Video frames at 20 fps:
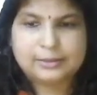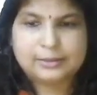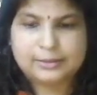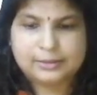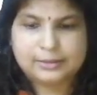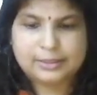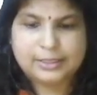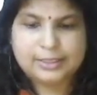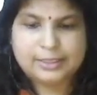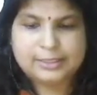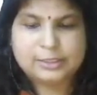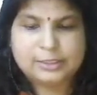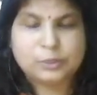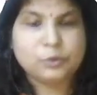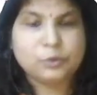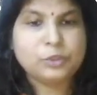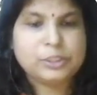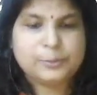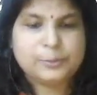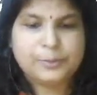there is
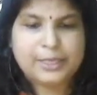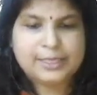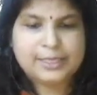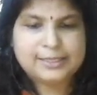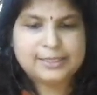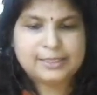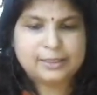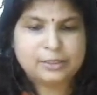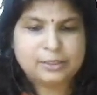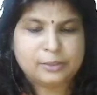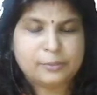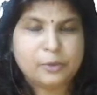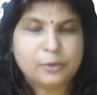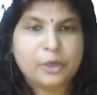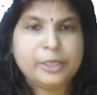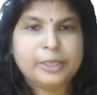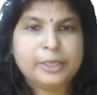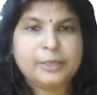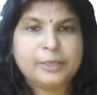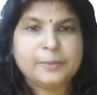no space at the
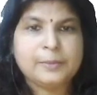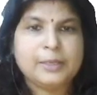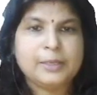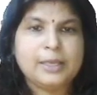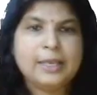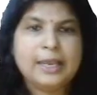bottom.